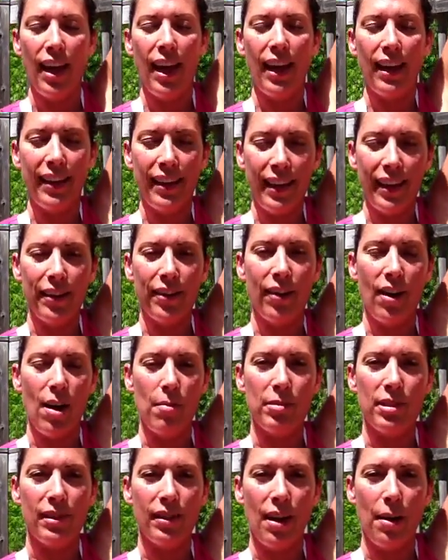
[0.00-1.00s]
and get your
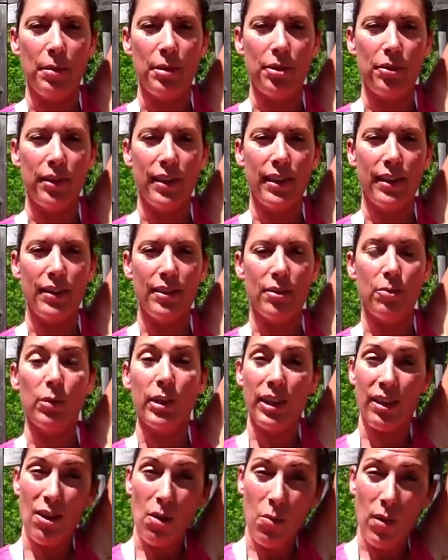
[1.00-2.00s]
arms in line with your ears.
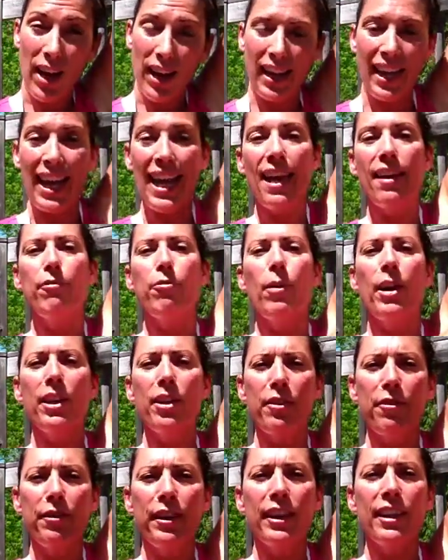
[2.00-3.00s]
Well, you know what? If what
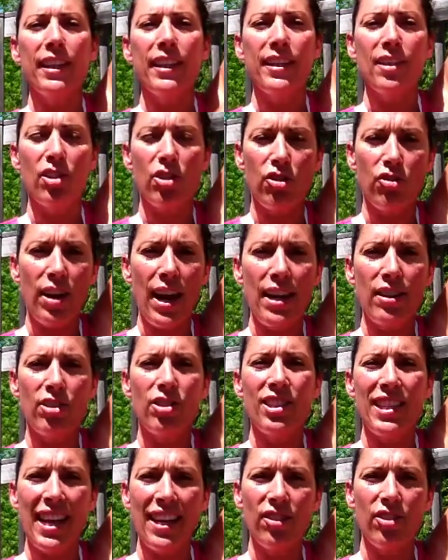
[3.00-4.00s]
you're feeling is
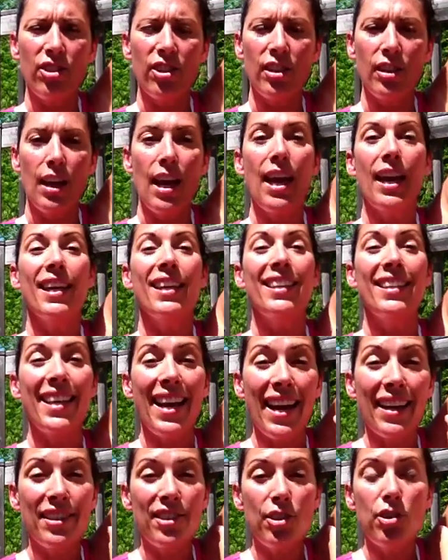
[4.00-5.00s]
stretch, tension,
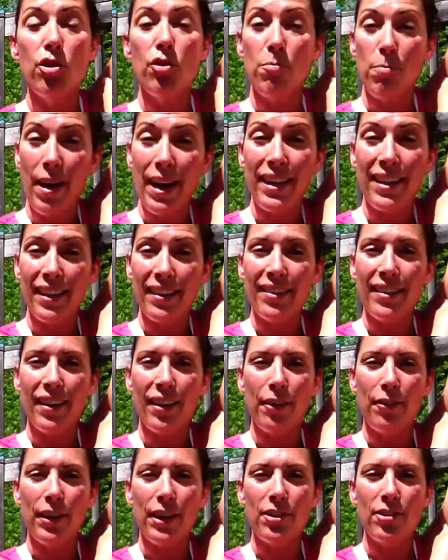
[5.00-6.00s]
yes, you might get
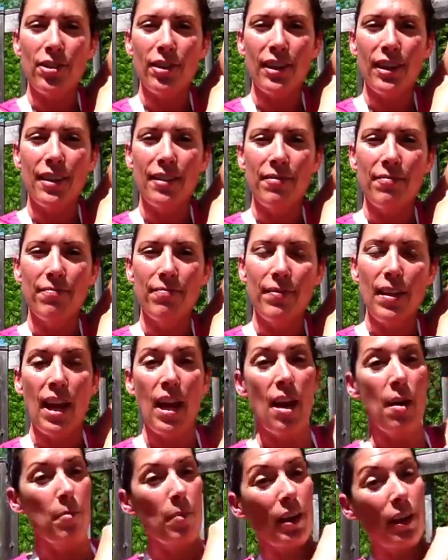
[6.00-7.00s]
there eventually.
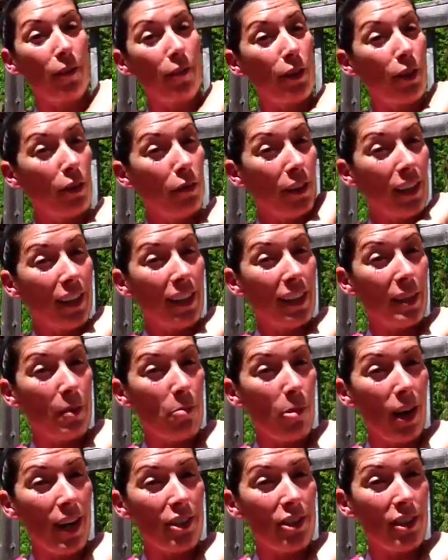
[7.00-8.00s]
But if you're feeling
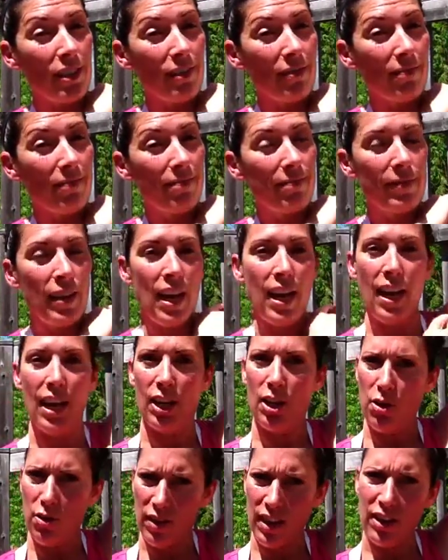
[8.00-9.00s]
compression,
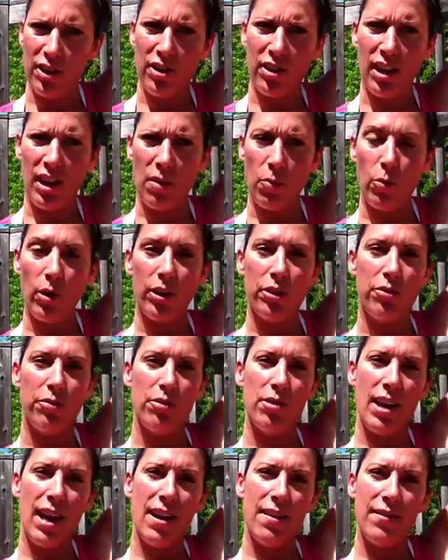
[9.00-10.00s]
you think you're going to work
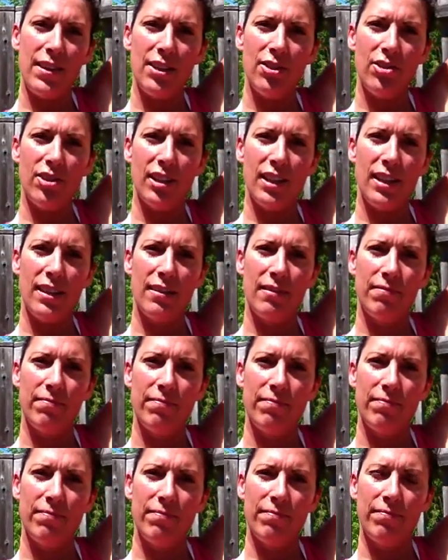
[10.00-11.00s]
through that eventually?
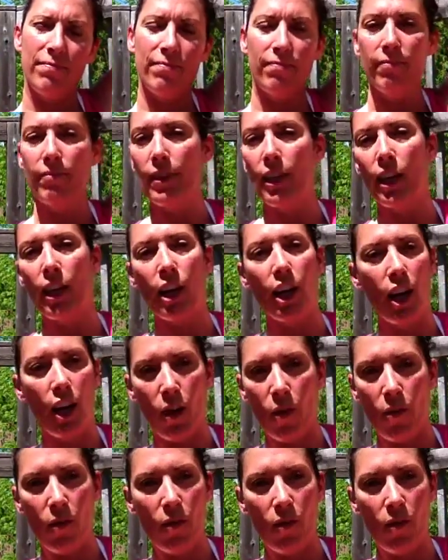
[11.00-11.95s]
No.